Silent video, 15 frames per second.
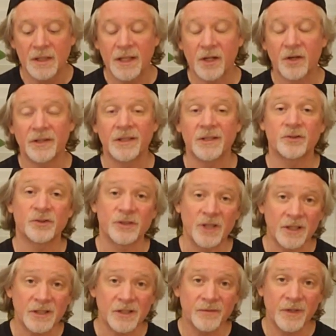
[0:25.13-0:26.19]
Click on the
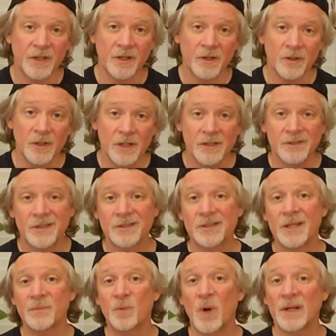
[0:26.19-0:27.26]
introduction video, just
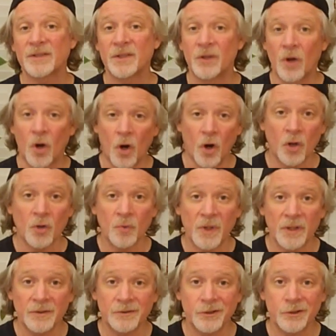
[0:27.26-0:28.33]
keep watching all the
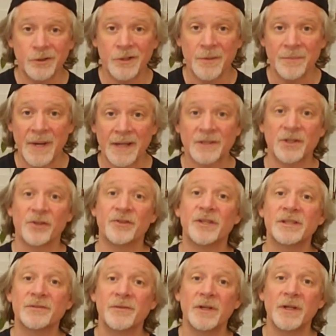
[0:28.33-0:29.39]
way until you come back to
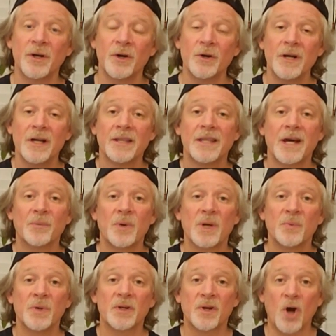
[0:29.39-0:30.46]
this video. That way
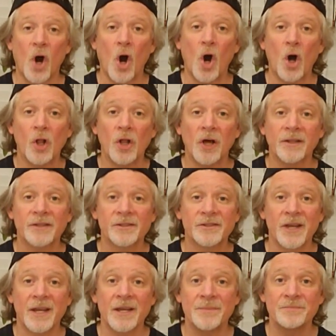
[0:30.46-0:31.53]
we are all on the
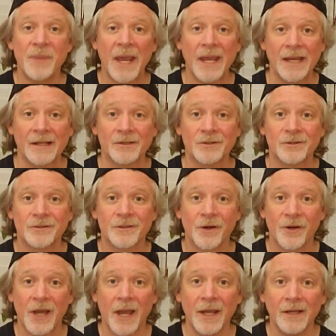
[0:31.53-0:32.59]
same page,
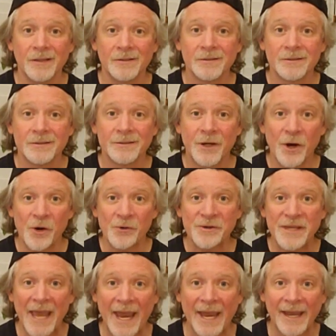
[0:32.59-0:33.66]
okay?
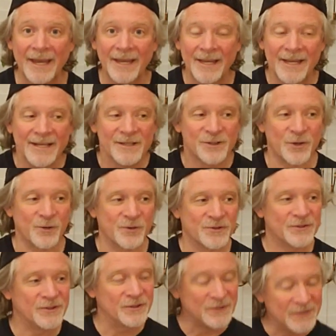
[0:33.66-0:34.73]
Okay, so
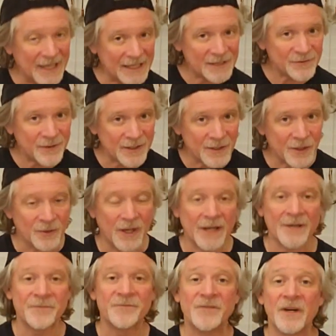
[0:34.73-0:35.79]
today's video
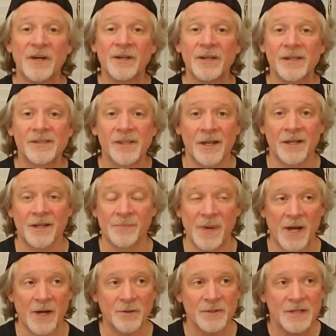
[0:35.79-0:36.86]
I am very excited
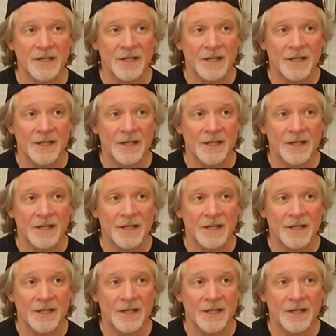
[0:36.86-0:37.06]
about.